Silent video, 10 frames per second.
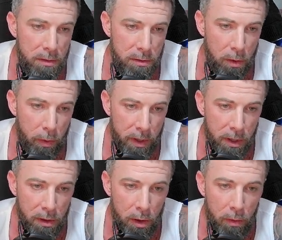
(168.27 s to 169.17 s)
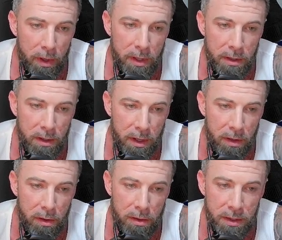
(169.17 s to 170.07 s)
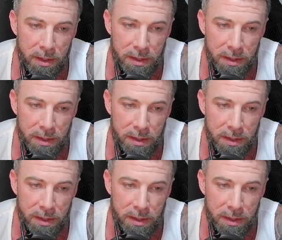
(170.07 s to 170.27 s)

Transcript: So we can go in and look at the